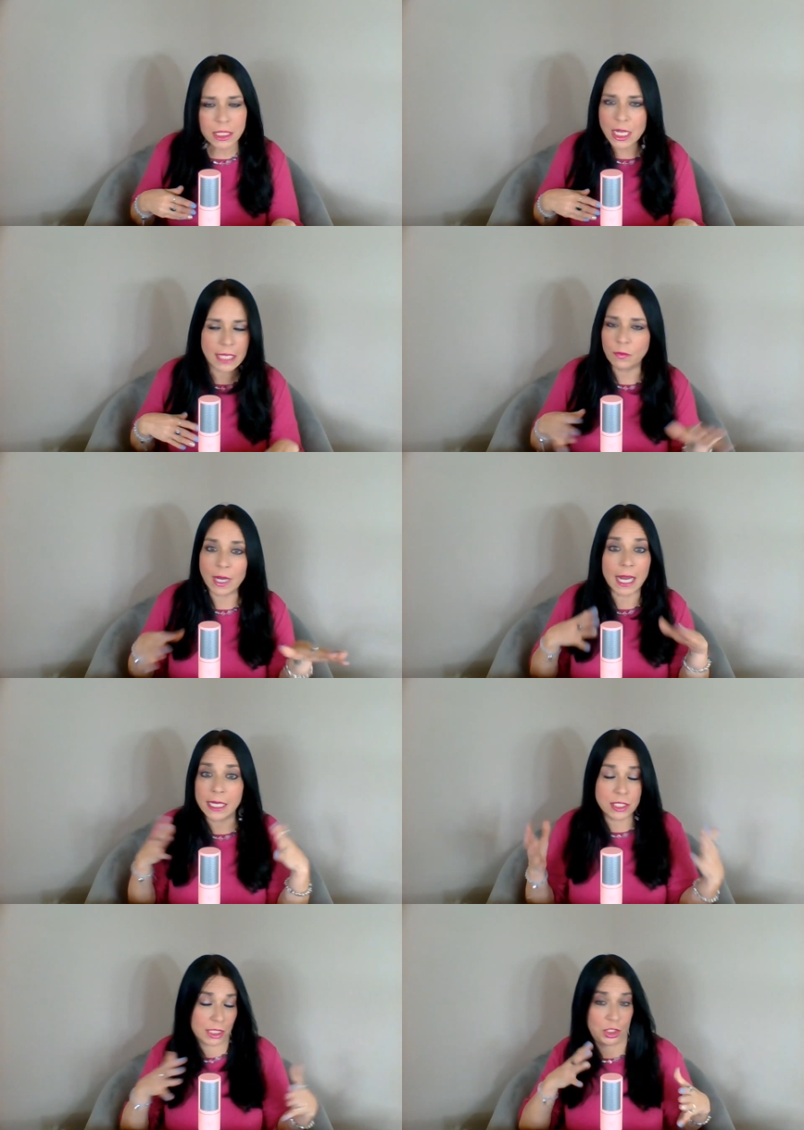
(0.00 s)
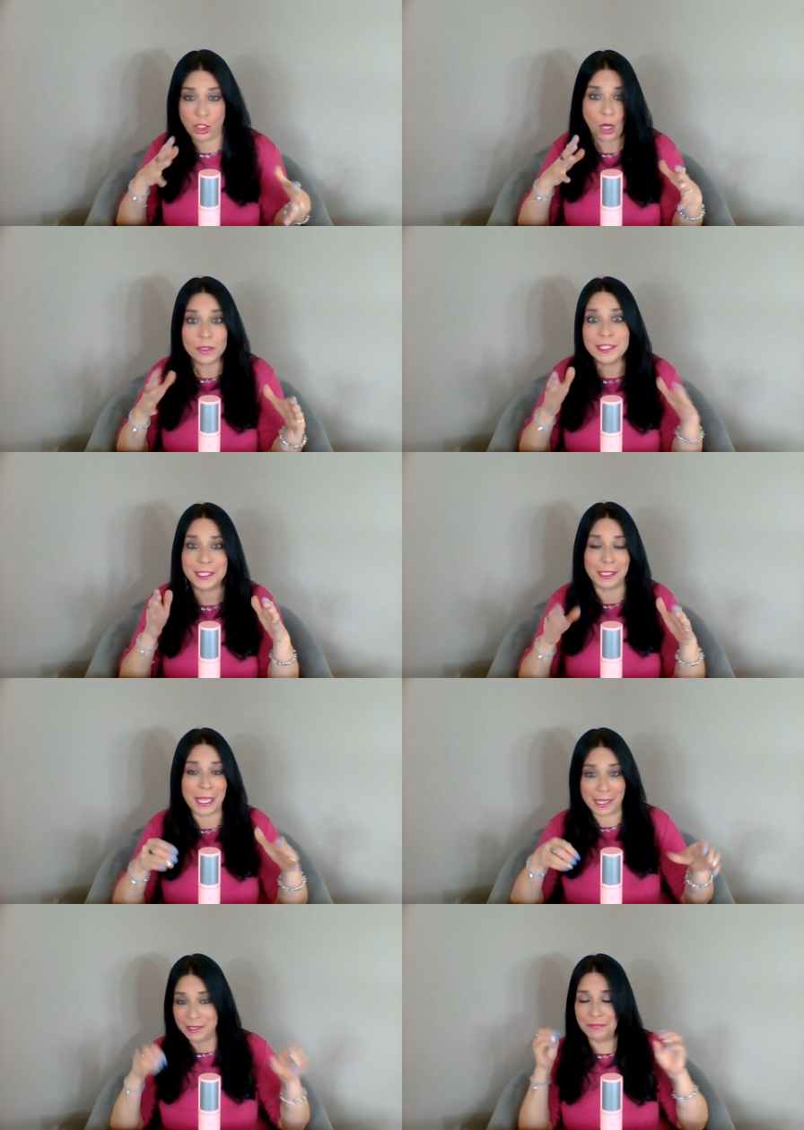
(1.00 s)
And when I just chose to
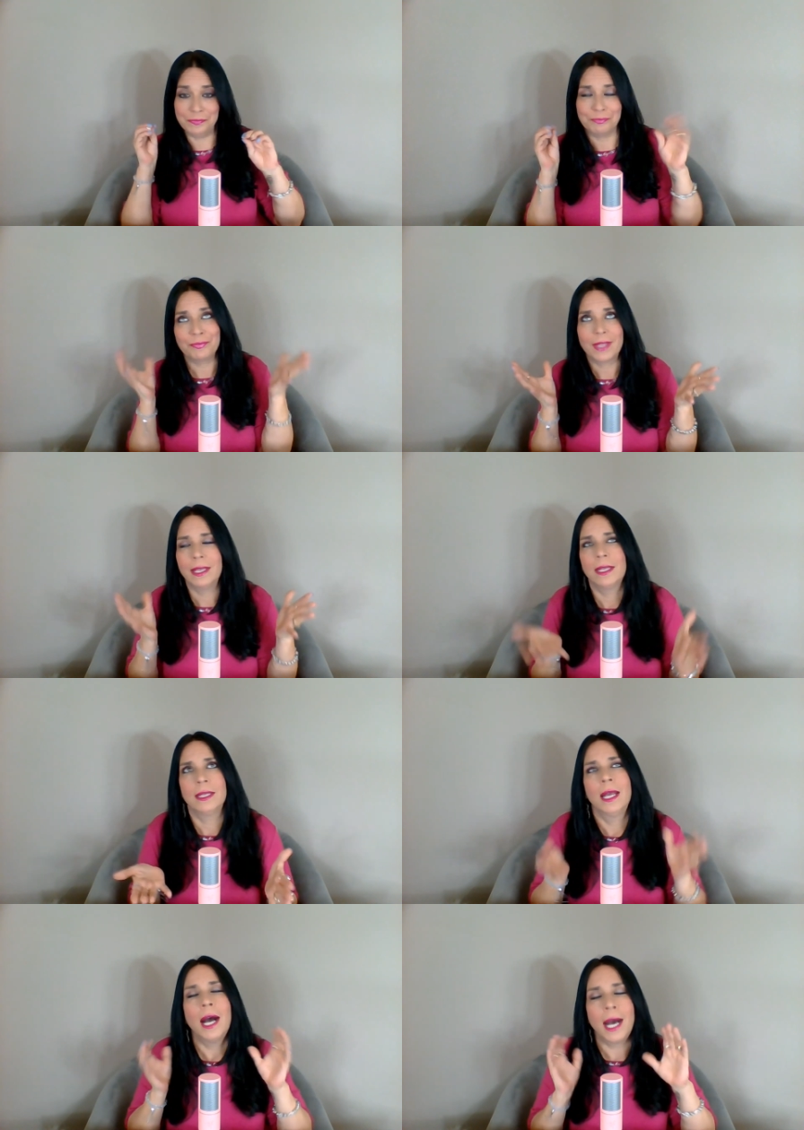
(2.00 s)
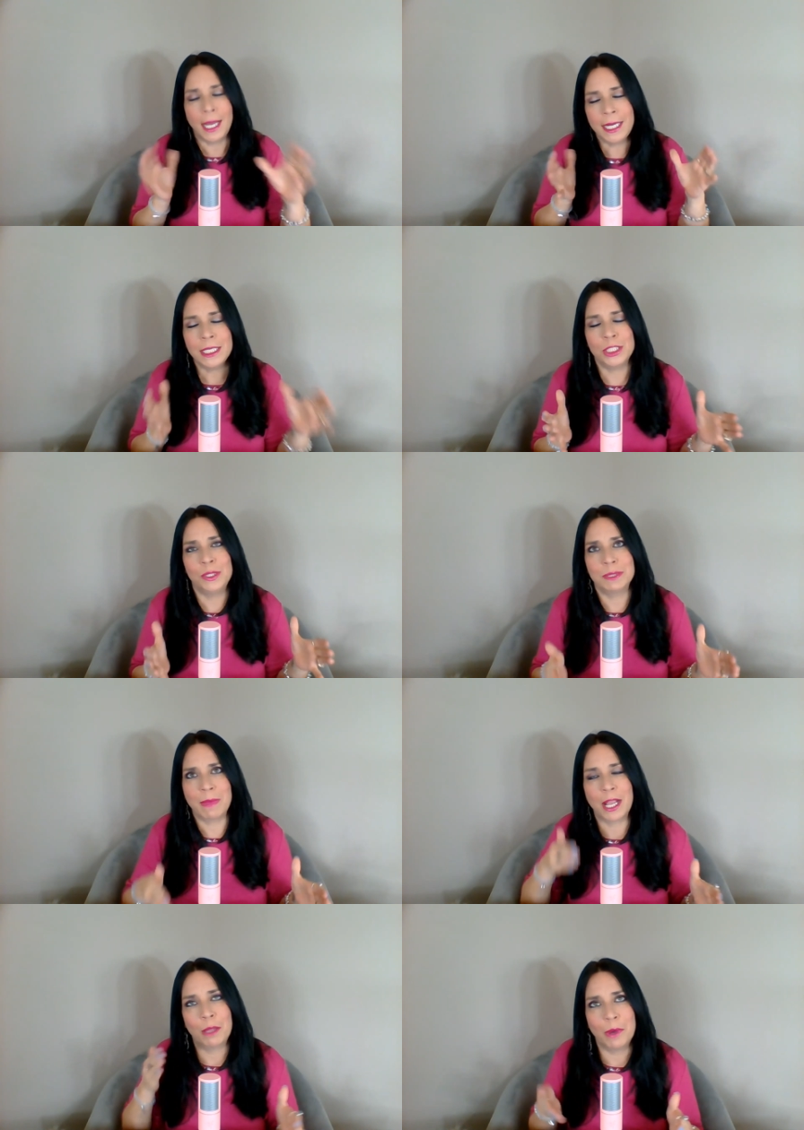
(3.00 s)
I didn't choose
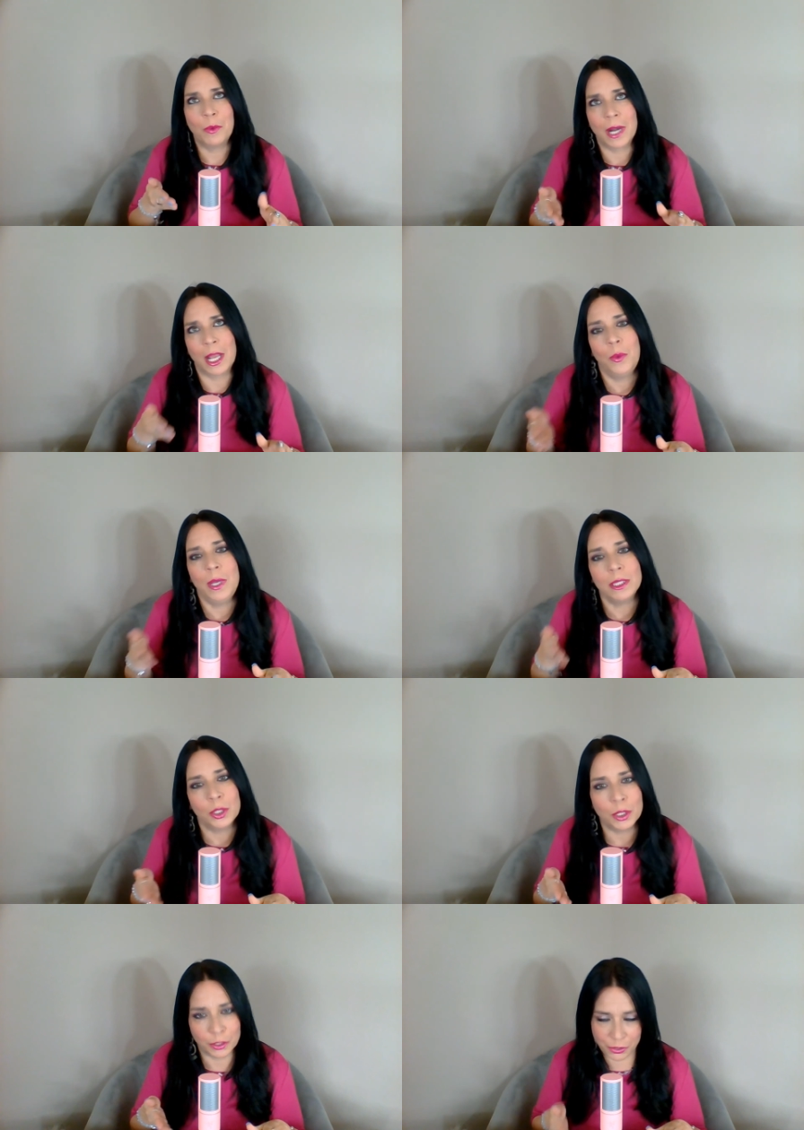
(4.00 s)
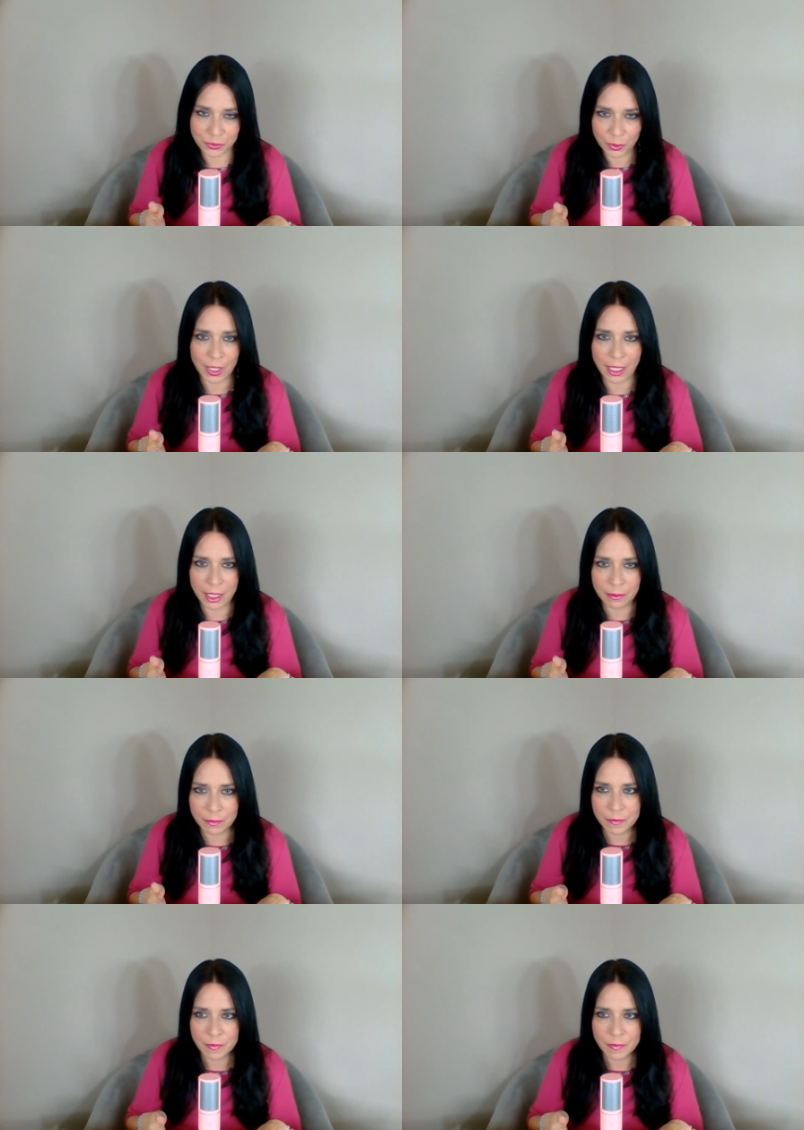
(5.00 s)
Michael, but when I quit learning through him,